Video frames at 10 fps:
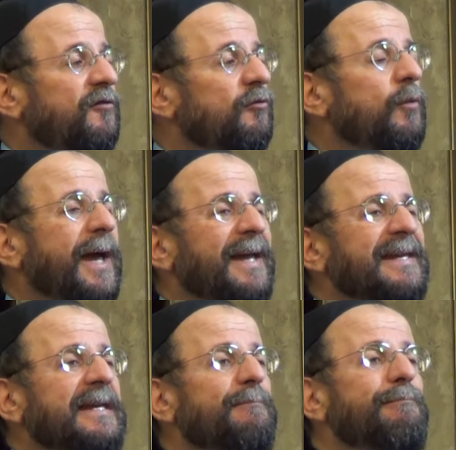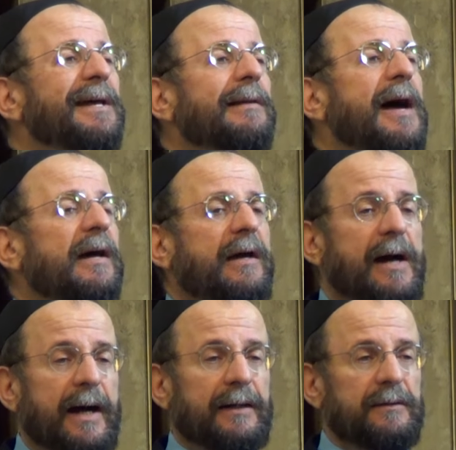do any
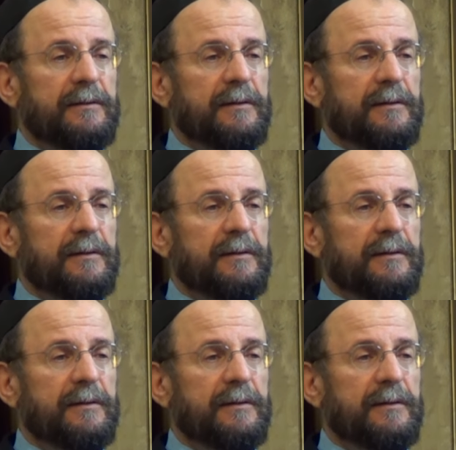melacha.